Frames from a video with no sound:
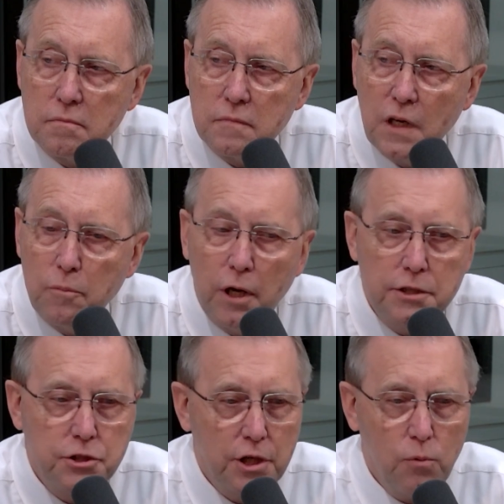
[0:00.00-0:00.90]
Everybody can
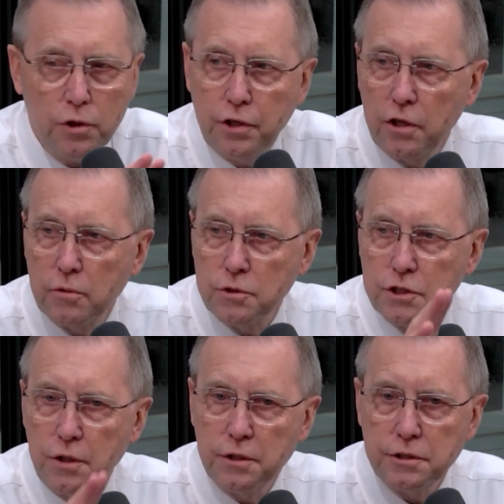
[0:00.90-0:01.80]
see what the other one's
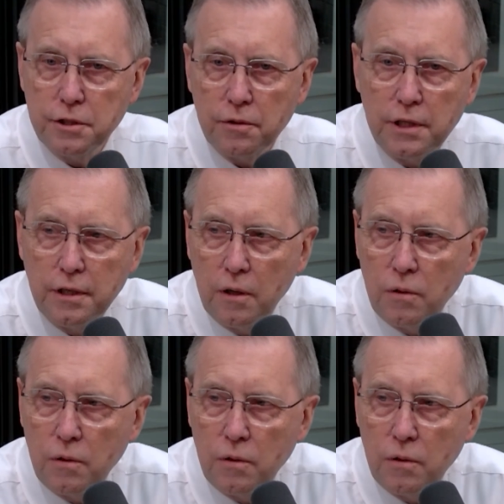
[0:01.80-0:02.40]
doing so they know.